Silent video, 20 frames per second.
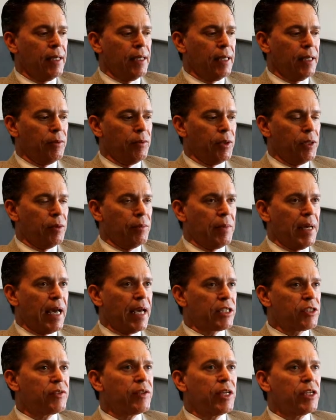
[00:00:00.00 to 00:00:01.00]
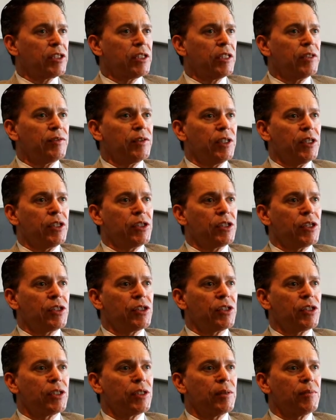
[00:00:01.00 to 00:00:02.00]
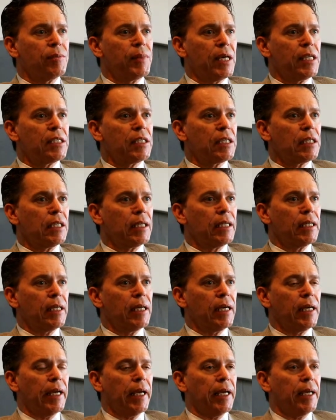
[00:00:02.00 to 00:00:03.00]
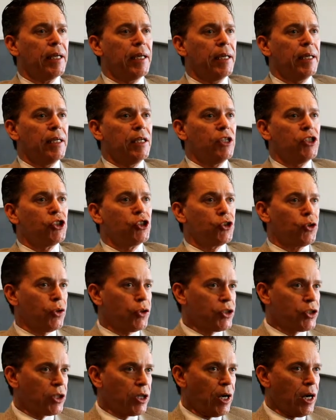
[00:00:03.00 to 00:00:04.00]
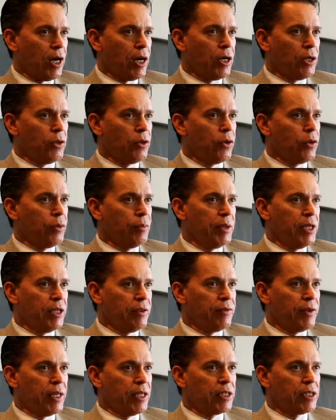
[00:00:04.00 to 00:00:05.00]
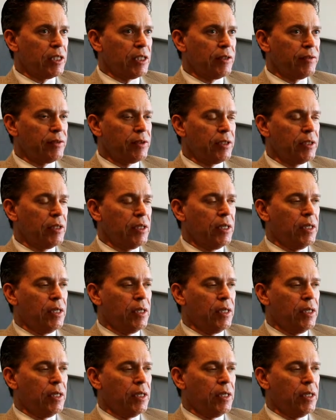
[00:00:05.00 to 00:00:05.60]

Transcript: And what a MACS facelift is, it's basically a short scar or mini facelift.